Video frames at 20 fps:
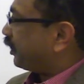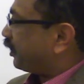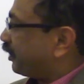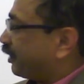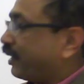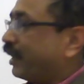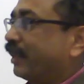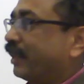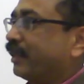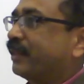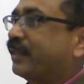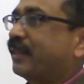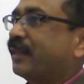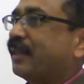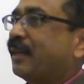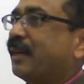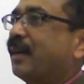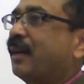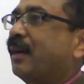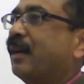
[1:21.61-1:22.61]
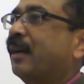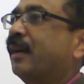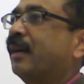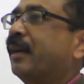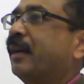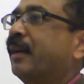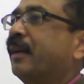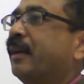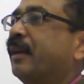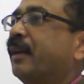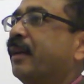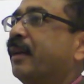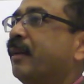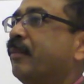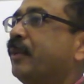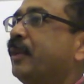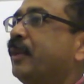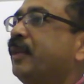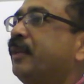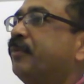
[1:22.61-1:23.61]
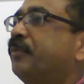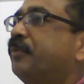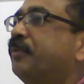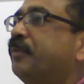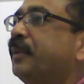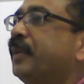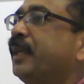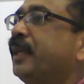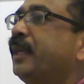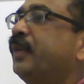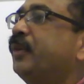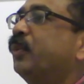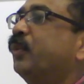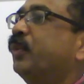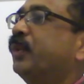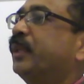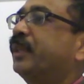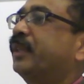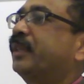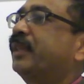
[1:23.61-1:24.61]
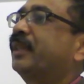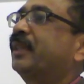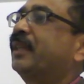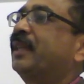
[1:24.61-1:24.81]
cells are heavily filled with